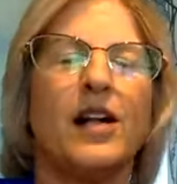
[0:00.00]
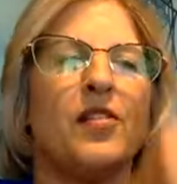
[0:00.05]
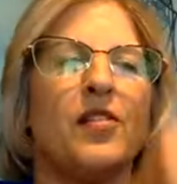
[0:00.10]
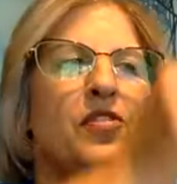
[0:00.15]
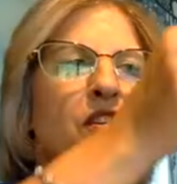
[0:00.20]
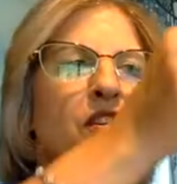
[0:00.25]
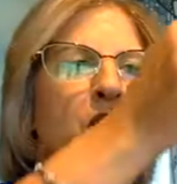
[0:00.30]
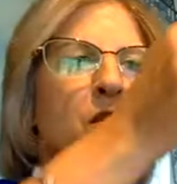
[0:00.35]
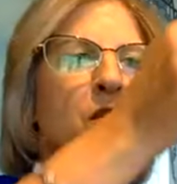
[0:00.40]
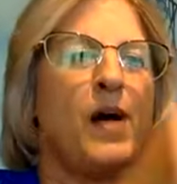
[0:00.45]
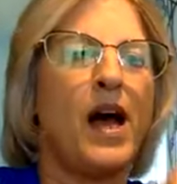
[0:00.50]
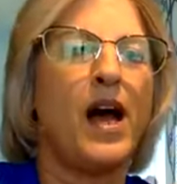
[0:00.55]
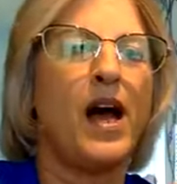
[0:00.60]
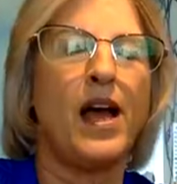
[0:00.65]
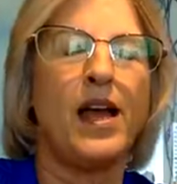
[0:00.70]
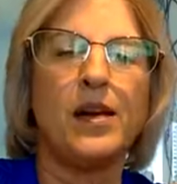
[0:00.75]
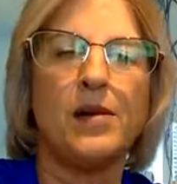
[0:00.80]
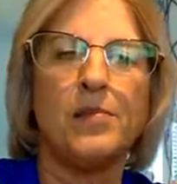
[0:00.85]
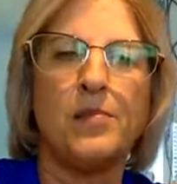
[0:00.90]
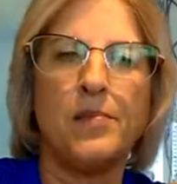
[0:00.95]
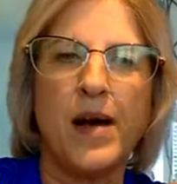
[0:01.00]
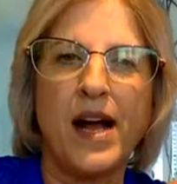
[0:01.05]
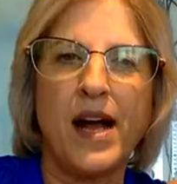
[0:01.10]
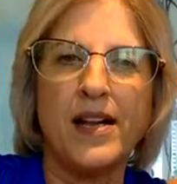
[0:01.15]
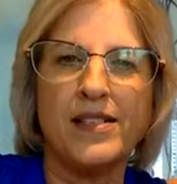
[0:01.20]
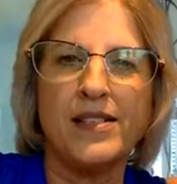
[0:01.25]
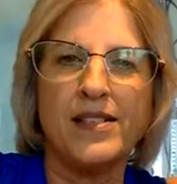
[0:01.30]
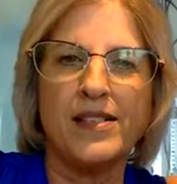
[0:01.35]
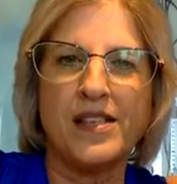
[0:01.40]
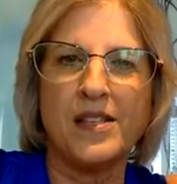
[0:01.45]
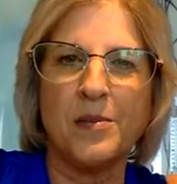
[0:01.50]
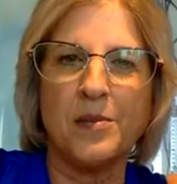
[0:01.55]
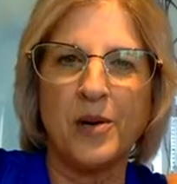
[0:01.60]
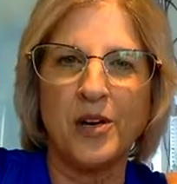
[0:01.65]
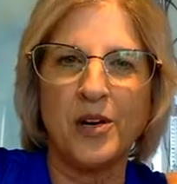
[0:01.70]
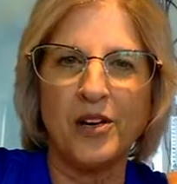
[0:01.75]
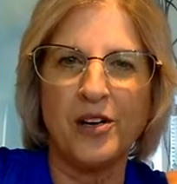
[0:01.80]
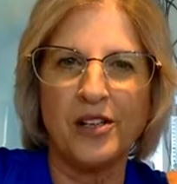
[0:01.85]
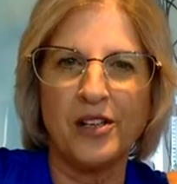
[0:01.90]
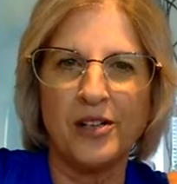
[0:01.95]
The spine binds the
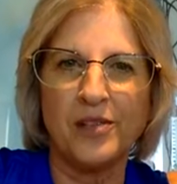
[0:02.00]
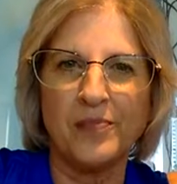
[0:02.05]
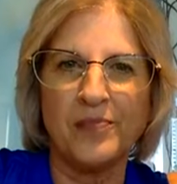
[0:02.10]
book.